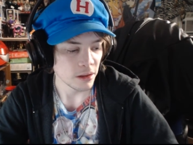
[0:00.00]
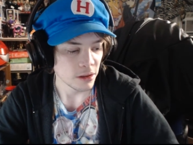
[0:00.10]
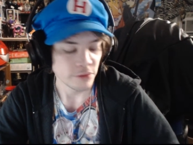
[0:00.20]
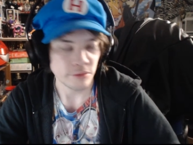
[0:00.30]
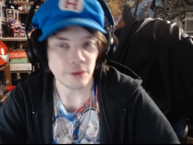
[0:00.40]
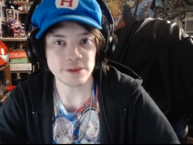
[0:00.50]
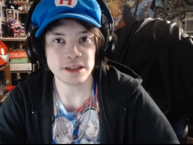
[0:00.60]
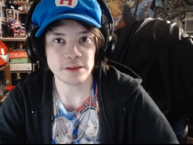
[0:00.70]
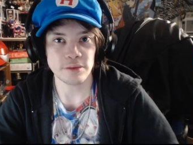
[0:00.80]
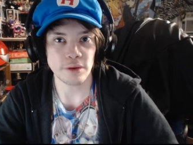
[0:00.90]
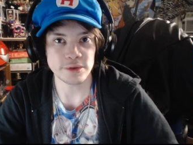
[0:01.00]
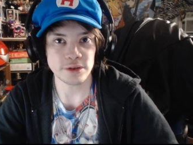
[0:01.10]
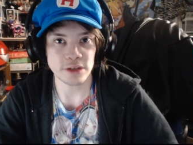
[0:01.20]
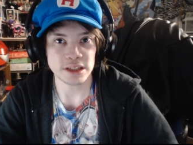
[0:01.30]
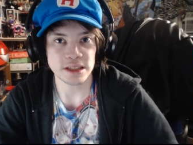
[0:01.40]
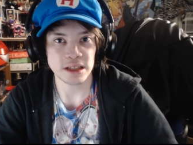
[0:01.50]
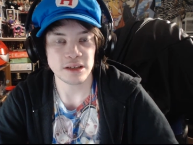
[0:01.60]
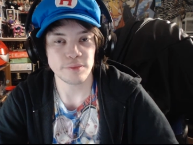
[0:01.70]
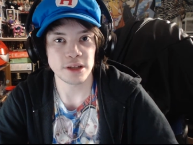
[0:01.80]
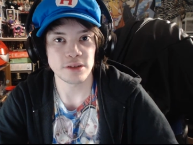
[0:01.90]
What would some, what would you guys think
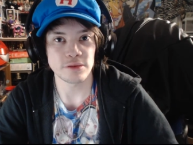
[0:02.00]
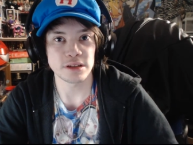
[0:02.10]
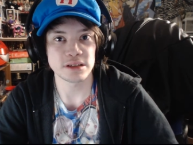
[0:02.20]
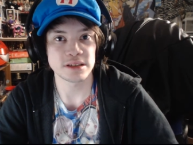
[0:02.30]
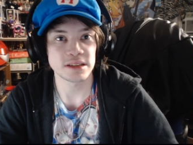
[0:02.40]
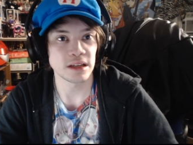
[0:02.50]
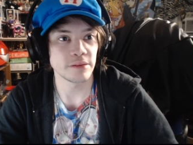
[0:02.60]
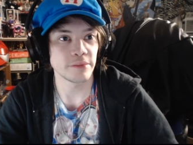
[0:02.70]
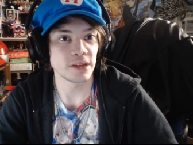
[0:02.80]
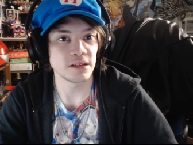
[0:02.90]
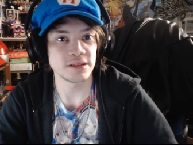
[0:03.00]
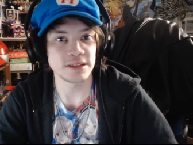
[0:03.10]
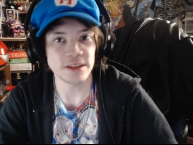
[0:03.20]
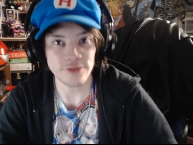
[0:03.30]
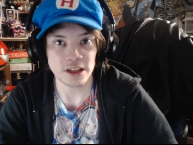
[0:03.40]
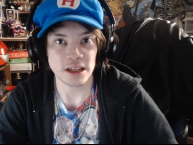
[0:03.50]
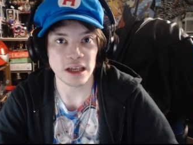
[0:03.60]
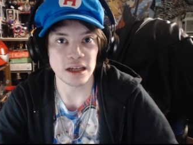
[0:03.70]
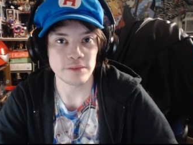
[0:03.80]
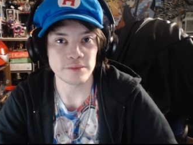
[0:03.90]
of me doing some different
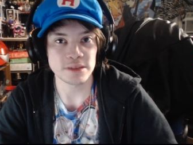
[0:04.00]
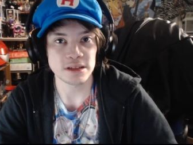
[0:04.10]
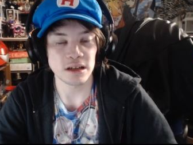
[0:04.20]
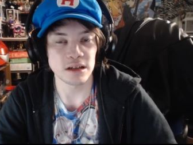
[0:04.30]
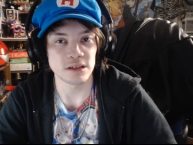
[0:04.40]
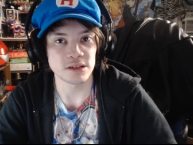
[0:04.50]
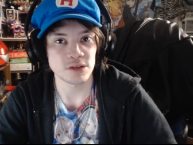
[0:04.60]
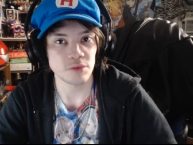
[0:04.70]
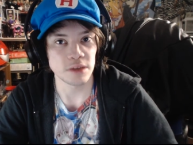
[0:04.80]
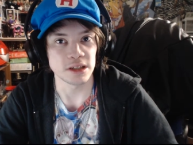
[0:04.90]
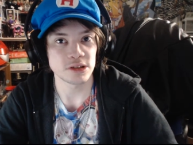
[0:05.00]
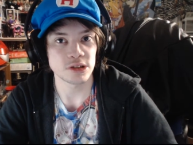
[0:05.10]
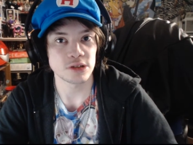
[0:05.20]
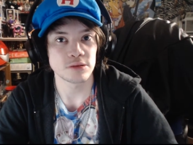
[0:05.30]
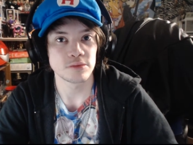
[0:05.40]
games on Twitch?